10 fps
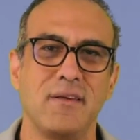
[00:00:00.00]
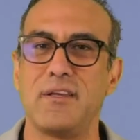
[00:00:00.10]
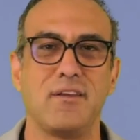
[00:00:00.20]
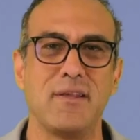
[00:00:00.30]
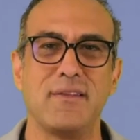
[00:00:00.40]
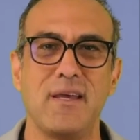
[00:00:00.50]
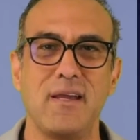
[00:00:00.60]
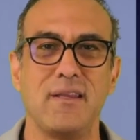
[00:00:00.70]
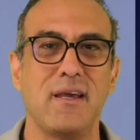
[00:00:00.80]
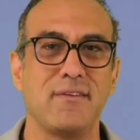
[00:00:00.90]
It'll take you to
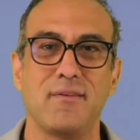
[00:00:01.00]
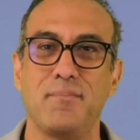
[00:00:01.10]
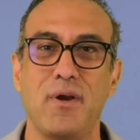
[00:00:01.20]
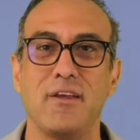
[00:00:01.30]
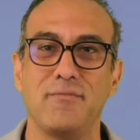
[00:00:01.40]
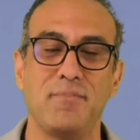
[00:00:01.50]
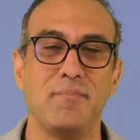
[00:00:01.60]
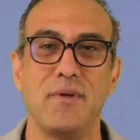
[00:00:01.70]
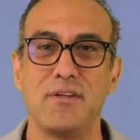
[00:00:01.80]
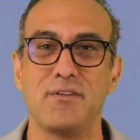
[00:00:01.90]
my site. It has the
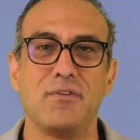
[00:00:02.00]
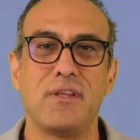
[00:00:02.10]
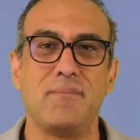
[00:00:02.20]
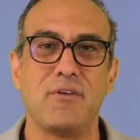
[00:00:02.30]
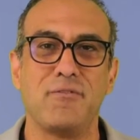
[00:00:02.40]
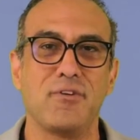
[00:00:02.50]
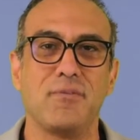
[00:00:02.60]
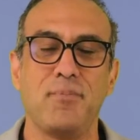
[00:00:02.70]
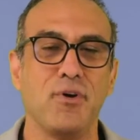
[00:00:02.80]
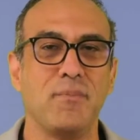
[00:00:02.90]
price, but know that my
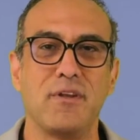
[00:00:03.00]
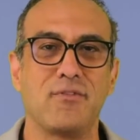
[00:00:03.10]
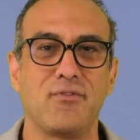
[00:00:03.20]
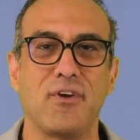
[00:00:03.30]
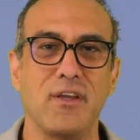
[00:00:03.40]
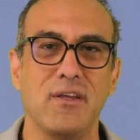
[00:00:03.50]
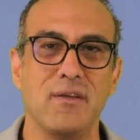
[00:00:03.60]
first appointment is free.